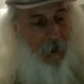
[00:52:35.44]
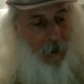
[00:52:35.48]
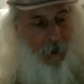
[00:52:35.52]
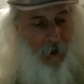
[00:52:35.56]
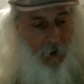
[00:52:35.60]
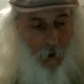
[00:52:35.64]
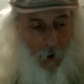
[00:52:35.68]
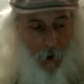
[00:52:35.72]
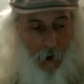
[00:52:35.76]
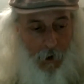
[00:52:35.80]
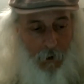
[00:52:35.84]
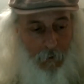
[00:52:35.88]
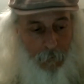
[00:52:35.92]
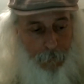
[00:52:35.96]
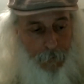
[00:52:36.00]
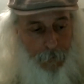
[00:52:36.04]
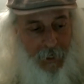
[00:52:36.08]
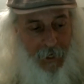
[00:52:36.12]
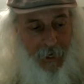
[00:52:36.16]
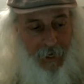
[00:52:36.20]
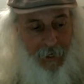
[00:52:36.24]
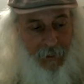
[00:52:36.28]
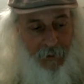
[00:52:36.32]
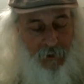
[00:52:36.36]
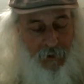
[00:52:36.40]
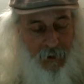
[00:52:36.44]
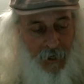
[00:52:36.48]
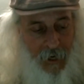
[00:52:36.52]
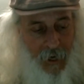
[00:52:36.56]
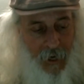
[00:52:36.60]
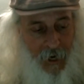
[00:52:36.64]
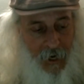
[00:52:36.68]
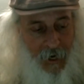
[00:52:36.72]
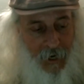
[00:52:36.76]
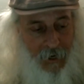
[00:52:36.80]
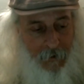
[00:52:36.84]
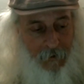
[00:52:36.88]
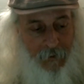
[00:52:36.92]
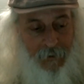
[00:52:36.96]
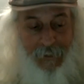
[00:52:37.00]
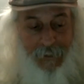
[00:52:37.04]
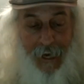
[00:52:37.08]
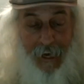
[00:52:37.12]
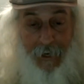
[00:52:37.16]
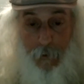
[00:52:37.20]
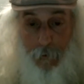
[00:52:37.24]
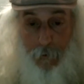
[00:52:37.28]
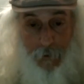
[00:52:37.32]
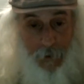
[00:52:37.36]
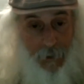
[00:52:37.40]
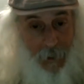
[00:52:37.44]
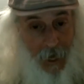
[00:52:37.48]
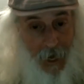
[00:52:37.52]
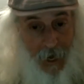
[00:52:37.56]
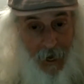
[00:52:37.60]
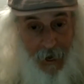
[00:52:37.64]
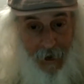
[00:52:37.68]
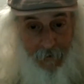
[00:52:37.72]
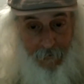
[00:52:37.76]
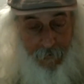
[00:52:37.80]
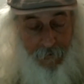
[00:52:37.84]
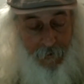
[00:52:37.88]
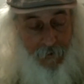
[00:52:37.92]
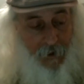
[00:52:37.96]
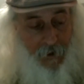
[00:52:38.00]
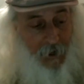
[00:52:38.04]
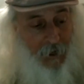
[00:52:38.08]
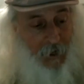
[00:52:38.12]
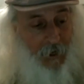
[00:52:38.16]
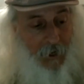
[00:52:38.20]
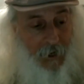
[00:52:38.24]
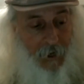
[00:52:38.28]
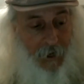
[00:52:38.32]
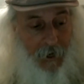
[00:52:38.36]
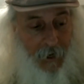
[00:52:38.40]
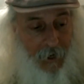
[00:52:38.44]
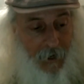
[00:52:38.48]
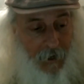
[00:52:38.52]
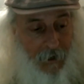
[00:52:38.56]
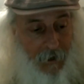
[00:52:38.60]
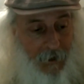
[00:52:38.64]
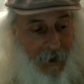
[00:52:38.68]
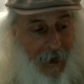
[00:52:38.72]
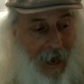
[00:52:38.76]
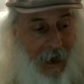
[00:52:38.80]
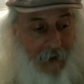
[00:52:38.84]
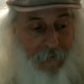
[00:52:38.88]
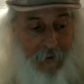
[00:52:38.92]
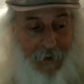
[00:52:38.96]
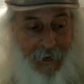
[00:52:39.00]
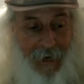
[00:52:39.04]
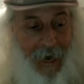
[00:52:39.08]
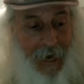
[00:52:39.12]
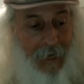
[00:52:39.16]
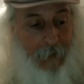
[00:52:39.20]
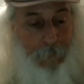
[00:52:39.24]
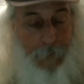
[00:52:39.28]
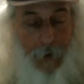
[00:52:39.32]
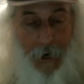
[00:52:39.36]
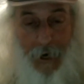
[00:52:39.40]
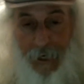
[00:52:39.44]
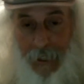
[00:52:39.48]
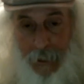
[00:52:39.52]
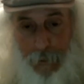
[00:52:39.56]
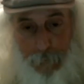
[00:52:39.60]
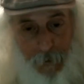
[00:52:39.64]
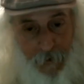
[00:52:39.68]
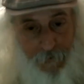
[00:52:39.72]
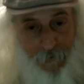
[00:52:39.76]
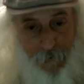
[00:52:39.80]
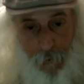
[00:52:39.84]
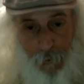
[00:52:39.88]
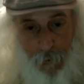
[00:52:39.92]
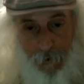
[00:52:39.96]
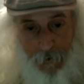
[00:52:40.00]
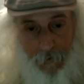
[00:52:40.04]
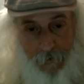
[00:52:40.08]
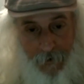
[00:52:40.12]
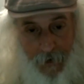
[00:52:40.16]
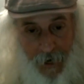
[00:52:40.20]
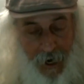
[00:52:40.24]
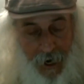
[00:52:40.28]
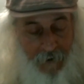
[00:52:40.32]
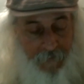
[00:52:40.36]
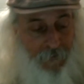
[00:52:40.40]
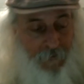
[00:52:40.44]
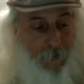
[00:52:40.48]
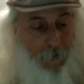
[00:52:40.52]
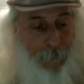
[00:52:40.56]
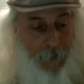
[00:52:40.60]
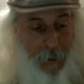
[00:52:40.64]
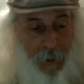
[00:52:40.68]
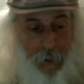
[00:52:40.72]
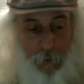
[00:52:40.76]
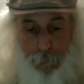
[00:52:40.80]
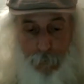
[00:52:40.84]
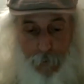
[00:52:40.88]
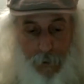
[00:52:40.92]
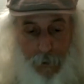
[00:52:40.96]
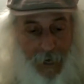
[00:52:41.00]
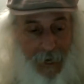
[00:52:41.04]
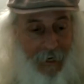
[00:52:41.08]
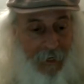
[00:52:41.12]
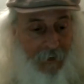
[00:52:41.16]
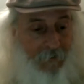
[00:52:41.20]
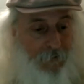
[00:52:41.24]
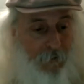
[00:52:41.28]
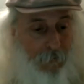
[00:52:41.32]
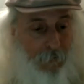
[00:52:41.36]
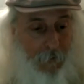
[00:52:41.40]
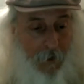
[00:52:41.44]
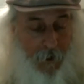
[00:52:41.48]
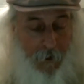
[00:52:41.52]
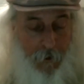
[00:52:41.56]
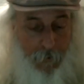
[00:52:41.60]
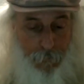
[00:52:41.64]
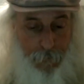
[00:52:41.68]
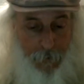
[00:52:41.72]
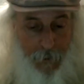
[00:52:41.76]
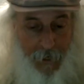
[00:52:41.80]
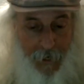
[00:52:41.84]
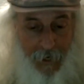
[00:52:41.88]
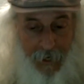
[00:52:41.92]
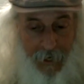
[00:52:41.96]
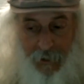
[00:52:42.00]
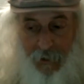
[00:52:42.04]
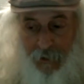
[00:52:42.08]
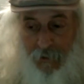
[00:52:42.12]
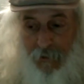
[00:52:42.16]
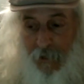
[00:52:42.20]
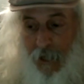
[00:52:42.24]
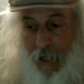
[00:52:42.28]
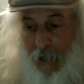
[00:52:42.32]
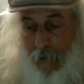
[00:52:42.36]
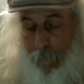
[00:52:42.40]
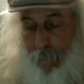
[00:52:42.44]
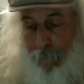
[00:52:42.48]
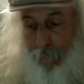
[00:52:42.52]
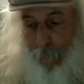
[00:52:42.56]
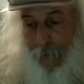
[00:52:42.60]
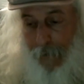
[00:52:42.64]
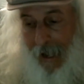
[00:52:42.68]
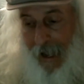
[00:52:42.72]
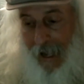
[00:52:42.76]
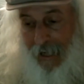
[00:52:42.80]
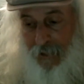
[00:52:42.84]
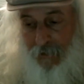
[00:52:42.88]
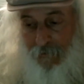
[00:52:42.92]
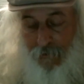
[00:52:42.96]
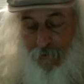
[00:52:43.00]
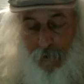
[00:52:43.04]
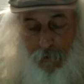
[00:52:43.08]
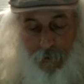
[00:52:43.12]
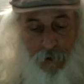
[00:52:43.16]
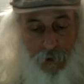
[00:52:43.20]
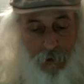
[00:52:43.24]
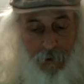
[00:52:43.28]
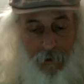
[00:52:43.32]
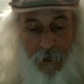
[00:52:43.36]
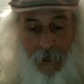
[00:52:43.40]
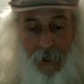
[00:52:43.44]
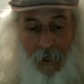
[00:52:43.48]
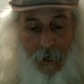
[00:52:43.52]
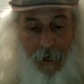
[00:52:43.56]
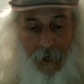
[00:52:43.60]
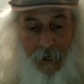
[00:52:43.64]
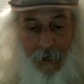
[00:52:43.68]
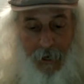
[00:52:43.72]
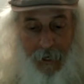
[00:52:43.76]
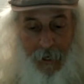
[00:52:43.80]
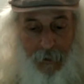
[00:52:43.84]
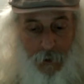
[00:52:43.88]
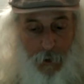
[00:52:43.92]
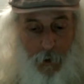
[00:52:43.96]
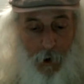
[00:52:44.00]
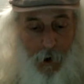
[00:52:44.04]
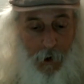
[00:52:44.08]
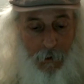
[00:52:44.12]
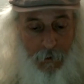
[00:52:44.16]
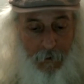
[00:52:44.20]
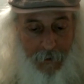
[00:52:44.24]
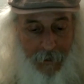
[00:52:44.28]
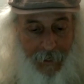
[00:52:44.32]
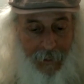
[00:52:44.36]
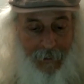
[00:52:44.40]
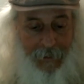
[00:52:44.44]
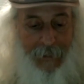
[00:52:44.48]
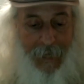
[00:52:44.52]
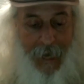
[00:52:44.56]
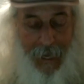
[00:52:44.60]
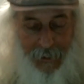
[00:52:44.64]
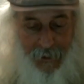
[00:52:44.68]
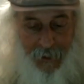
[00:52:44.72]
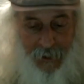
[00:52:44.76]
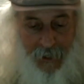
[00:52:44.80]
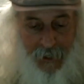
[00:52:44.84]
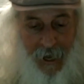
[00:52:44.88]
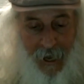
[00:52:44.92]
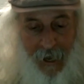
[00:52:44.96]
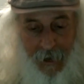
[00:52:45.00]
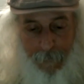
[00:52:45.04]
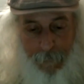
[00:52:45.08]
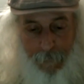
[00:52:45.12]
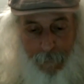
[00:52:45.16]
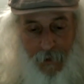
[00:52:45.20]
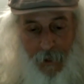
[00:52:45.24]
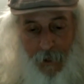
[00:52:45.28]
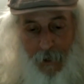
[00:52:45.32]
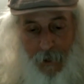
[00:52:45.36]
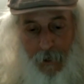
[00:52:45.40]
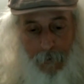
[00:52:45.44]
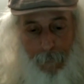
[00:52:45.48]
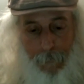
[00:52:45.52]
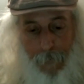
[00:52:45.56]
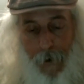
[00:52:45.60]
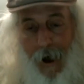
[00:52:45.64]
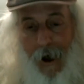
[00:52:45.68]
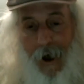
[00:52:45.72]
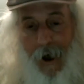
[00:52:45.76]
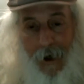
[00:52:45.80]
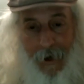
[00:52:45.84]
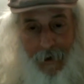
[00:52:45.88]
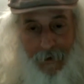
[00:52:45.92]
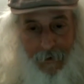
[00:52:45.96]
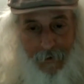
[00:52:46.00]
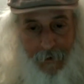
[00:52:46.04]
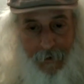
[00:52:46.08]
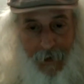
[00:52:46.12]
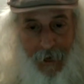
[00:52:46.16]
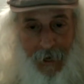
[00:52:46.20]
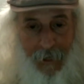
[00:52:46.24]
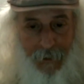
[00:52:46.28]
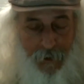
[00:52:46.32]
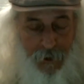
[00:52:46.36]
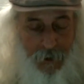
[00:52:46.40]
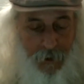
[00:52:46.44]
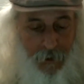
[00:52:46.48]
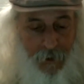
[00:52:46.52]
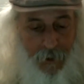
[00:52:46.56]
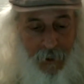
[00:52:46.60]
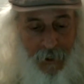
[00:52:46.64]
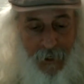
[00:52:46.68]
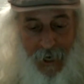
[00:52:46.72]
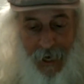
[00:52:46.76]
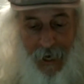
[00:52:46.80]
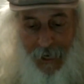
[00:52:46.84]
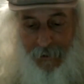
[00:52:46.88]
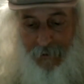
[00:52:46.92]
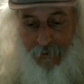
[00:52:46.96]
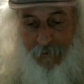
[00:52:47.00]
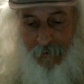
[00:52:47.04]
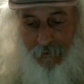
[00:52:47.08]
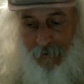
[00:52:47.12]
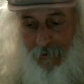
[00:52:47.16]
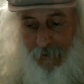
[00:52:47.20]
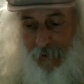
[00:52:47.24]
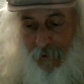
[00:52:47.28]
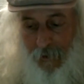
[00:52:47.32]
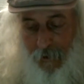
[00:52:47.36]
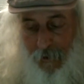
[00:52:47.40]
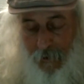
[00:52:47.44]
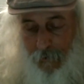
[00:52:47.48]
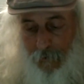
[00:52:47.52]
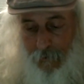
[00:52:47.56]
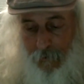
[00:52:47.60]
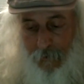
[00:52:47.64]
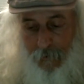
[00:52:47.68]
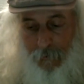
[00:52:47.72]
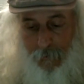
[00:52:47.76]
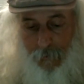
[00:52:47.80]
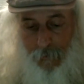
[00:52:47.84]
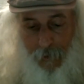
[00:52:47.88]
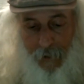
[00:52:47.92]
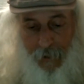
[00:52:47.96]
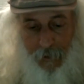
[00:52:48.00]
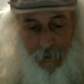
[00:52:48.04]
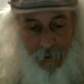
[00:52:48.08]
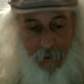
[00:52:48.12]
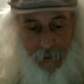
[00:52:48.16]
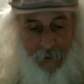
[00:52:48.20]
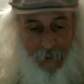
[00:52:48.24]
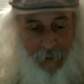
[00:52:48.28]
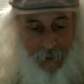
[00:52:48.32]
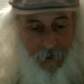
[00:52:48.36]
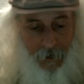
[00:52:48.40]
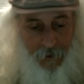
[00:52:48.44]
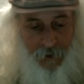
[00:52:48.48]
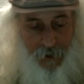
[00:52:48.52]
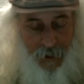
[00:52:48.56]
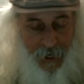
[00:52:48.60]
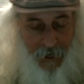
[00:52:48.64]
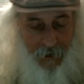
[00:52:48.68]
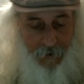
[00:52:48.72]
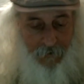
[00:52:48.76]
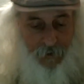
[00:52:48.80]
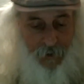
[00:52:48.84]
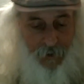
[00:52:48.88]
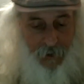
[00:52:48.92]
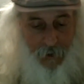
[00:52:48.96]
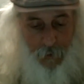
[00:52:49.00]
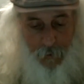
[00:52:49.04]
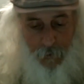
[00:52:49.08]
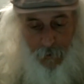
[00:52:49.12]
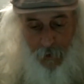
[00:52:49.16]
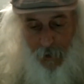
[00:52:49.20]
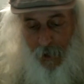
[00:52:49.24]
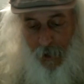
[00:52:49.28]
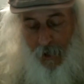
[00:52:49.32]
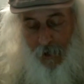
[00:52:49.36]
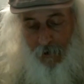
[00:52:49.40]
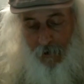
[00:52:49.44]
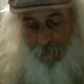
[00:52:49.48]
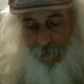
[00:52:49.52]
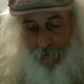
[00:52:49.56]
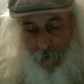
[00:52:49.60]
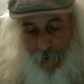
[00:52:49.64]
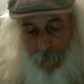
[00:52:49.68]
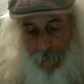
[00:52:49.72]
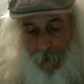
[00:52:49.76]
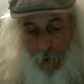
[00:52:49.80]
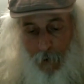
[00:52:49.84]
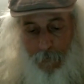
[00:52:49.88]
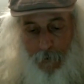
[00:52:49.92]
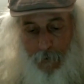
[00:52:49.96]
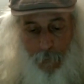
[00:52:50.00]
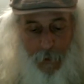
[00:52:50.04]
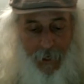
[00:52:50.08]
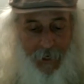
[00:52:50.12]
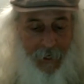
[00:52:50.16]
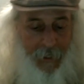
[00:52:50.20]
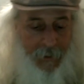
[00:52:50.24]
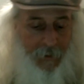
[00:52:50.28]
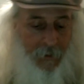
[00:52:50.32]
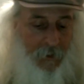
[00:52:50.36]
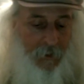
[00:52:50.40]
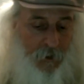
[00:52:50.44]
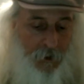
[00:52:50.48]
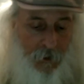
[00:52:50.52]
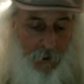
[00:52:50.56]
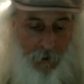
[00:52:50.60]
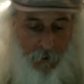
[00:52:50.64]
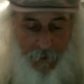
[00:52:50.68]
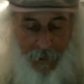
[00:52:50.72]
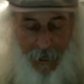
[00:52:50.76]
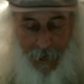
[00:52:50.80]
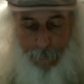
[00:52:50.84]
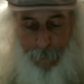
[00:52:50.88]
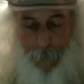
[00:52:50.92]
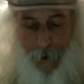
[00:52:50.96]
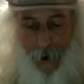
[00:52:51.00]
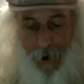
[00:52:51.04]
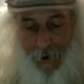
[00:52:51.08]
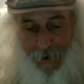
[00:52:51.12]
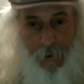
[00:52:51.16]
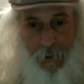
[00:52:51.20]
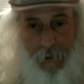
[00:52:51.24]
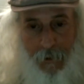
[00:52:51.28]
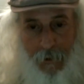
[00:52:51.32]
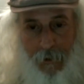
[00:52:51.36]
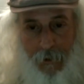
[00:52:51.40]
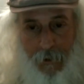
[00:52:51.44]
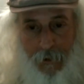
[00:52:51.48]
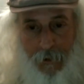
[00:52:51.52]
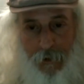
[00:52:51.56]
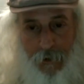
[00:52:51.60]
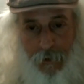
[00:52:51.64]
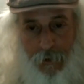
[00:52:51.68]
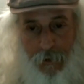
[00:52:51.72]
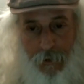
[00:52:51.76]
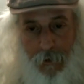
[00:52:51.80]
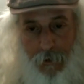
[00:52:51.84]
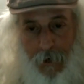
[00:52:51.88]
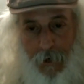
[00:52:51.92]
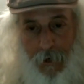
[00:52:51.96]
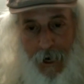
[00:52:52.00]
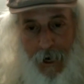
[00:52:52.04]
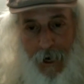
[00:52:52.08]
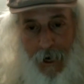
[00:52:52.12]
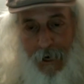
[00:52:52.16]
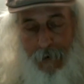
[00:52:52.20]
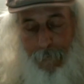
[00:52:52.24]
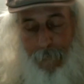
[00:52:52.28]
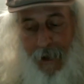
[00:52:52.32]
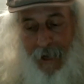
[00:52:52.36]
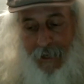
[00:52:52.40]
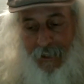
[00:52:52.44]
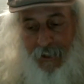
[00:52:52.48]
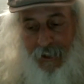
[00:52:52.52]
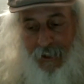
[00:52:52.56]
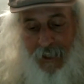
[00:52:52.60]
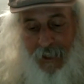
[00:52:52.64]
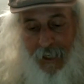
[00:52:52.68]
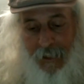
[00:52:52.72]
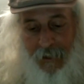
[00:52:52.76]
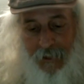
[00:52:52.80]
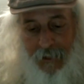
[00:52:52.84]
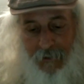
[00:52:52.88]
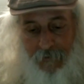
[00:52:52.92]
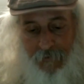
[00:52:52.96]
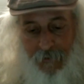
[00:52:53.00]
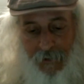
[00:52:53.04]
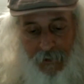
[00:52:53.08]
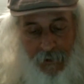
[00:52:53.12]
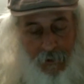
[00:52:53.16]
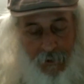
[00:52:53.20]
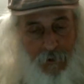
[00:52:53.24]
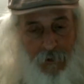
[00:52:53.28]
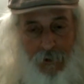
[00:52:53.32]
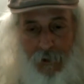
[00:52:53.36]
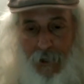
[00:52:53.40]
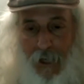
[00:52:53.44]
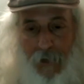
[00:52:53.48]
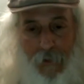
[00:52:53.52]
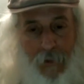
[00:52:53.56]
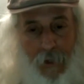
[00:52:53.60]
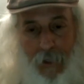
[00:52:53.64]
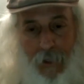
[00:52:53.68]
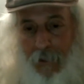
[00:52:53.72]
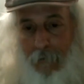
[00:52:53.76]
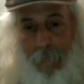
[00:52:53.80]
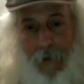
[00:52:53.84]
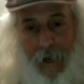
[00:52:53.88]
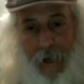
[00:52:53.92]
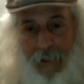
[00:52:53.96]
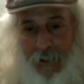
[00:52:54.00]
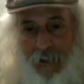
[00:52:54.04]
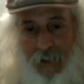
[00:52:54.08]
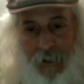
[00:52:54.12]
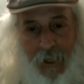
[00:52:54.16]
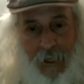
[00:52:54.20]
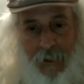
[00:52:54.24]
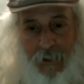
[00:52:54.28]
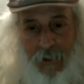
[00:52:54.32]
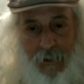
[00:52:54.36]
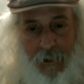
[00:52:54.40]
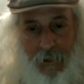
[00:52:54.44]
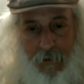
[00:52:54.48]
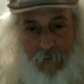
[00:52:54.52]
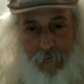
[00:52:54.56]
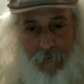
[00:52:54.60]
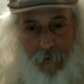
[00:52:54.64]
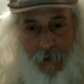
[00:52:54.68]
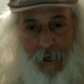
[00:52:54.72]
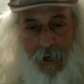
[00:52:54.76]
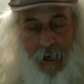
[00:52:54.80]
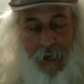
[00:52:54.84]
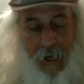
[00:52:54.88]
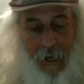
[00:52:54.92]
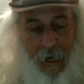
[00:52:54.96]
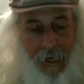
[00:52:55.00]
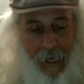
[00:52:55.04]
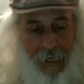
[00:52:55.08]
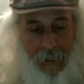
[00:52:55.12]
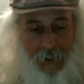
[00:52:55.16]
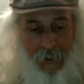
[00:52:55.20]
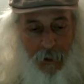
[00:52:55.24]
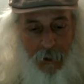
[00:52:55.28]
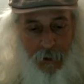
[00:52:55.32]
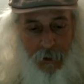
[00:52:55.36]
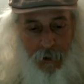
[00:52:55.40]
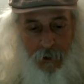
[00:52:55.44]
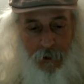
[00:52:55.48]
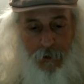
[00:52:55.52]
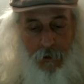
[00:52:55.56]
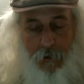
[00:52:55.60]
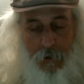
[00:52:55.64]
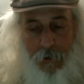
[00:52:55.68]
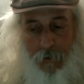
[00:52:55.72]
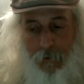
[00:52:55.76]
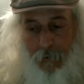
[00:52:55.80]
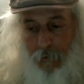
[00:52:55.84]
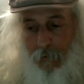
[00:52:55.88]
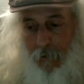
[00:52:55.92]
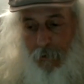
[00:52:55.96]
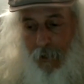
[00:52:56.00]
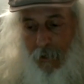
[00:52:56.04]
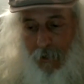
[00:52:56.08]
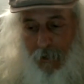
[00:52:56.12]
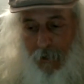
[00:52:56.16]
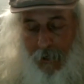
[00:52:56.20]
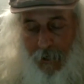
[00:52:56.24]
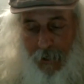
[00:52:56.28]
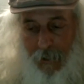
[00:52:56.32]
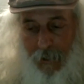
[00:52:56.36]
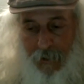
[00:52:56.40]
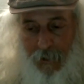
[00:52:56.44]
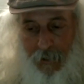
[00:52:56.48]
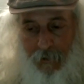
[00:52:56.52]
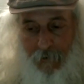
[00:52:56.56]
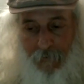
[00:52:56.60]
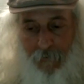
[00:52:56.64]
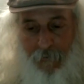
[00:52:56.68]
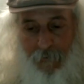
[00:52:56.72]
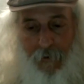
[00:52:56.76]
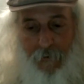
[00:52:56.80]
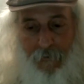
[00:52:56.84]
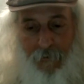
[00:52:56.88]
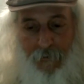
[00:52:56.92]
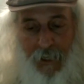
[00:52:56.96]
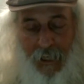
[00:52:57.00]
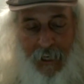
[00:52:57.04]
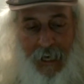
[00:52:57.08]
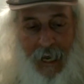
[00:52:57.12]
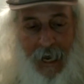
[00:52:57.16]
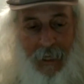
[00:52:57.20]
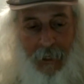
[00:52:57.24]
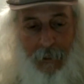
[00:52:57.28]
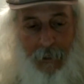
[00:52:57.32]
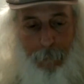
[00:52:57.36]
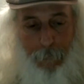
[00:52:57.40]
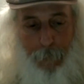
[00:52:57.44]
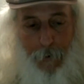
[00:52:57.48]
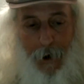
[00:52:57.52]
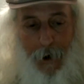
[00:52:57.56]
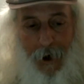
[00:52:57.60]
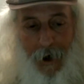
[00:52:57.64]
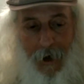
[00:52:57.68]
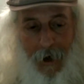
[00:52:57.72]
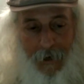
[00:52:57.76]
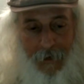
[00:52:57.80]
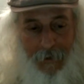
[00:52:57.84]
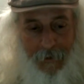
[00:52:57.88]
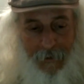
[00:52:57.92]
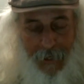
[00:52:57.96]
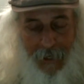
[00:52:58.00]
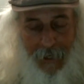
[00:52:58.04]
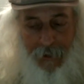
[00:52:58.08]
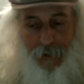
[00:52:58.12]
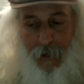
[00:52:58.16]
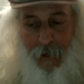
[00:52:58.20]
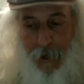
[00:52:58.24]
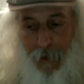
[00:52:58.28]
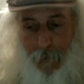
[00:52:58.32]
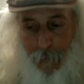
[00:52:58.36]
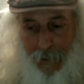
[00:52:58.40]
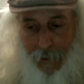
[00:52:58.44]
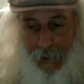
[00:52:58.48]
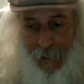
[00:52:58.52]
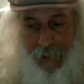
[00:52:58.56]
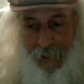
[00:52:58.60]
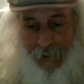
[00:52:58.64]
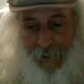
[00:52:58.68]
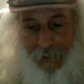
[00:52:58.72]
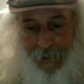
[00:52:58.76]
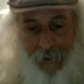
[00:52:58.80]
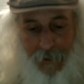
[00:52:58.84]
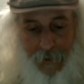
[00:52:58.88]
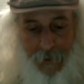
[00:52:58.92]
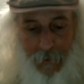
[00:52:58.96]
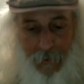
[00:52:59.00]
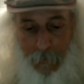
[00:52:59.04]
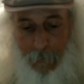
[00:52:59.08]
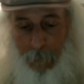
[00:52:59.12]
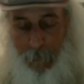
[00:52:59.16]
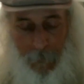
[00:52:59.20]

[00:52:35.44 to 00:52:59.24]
all beings uh, dead or alive uh, having had bodies before or not, from this planet, from other planets, past, future. It's all in that same pot. And so you got, you know, we can look at ourselves as for a moment we get to stir that pot and look into it and we're going to try to make sense of it. There's nothing to make sense of. It's a stew. It's in a 50 gallon pot. That's all we need to know.